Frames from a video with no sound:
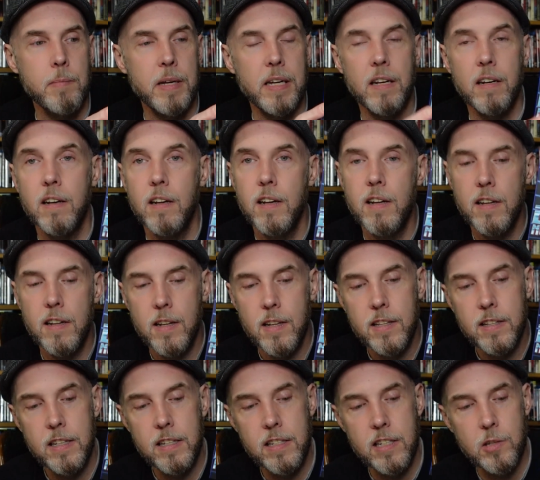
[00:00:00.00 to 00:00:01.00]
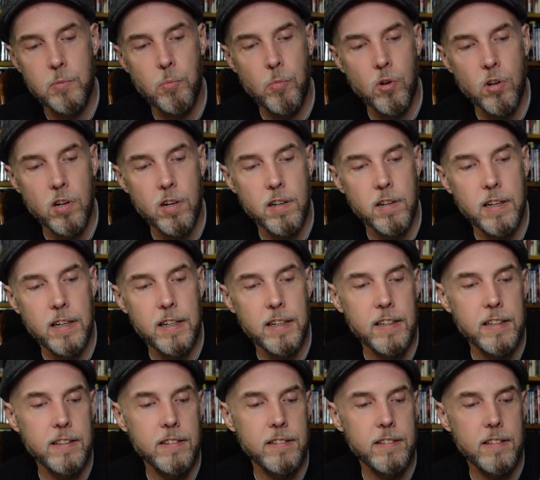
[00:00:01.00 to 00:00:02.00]
I'm in. This is more,
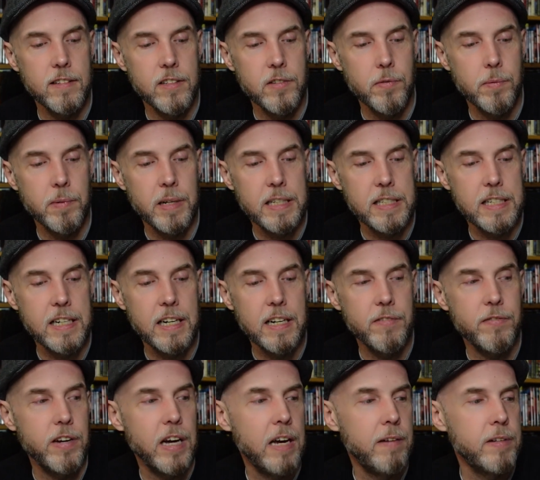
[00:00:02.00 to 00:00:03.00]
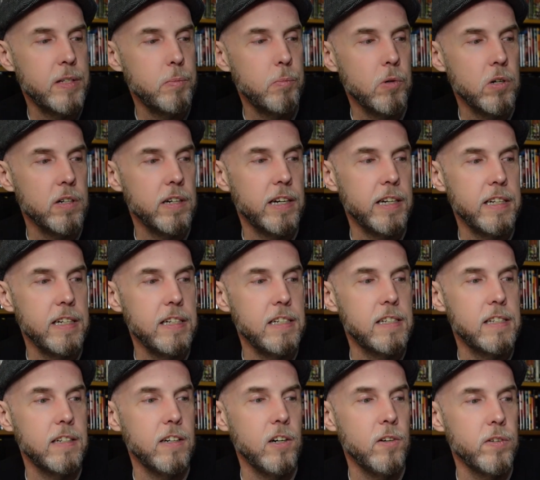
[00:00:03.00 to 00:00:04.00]
uh, it's from nineteen ninety-five. It's more
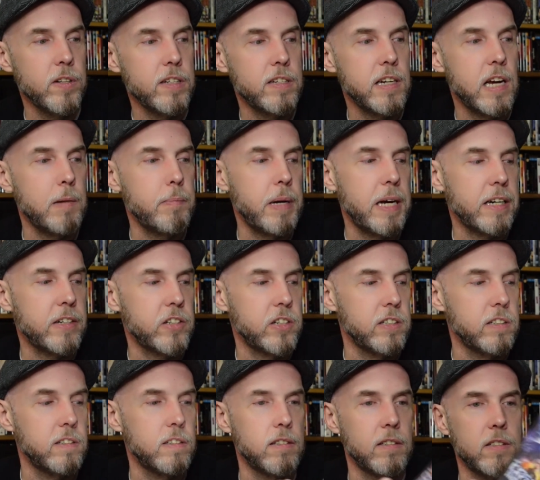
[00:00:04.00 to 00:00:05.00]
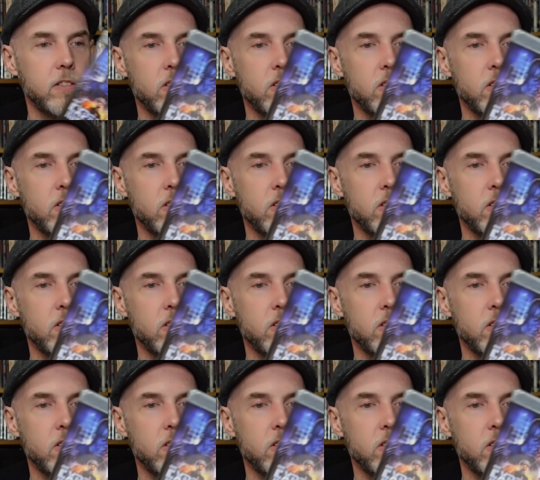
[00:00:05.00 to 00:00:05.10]
nineties over-the-top action,